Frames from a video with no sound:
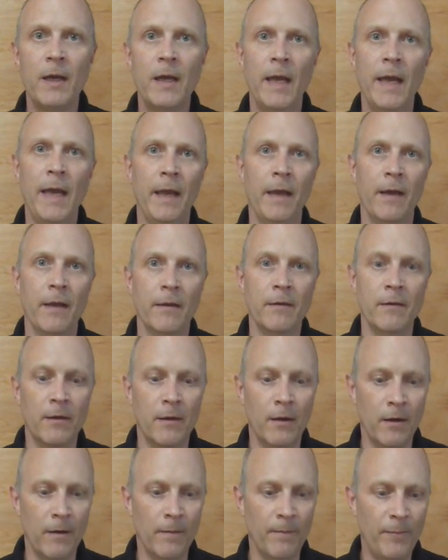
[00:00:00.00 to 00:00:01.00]
And
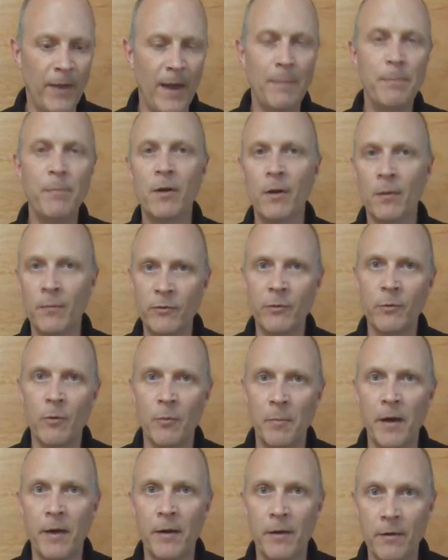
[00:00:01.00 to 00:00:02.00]
that becomes too
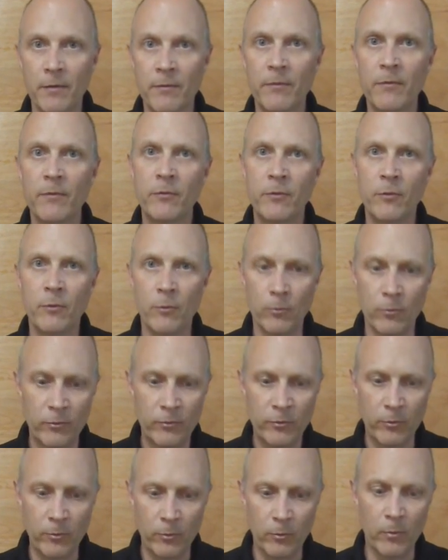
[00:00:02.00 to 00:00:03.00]
repetitive, too
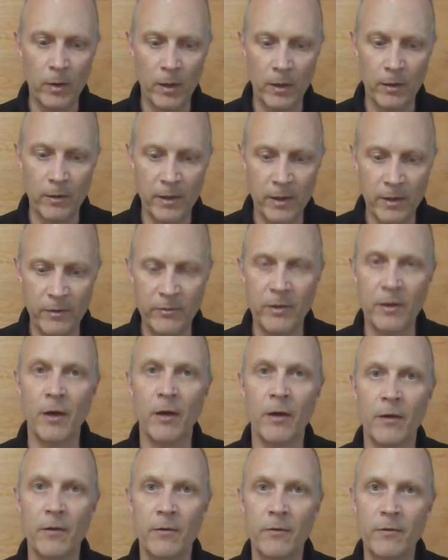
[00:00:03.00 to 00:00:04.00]
easy
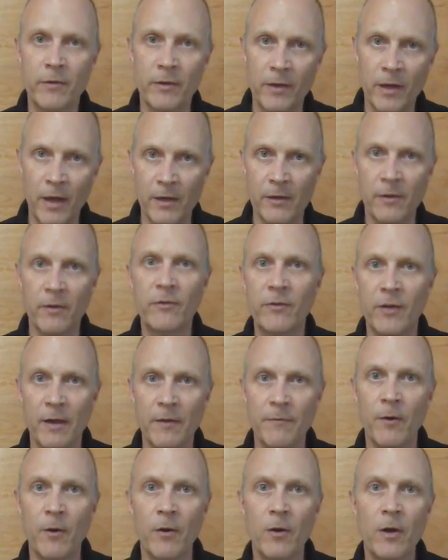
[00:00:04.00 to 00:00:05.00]
to kind of
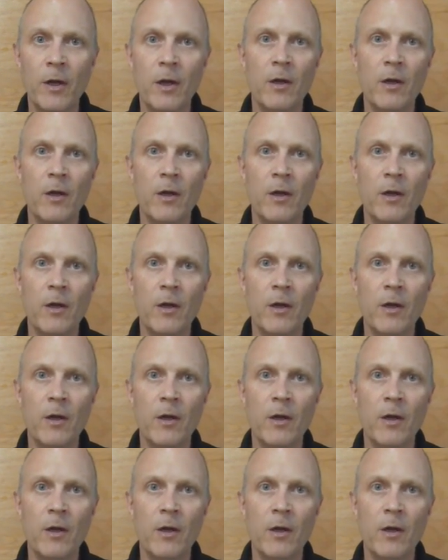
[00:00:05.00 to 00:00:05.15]
decipher.